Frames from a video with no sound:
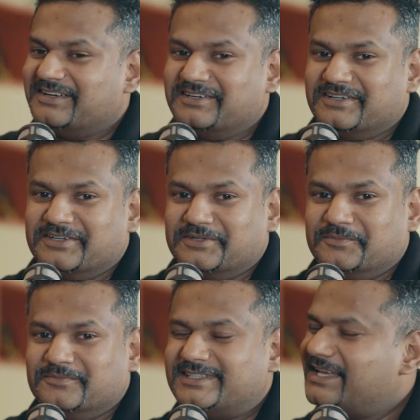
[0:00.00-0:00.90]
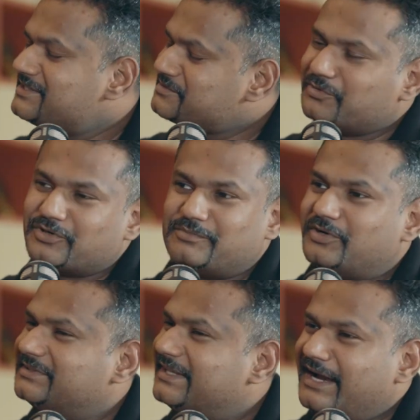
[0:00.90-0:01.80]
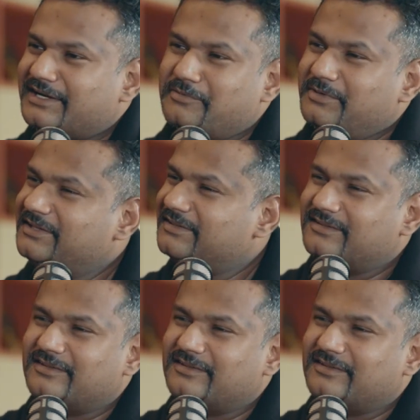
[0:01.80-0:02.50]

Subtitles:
Tell us more about that. I mean,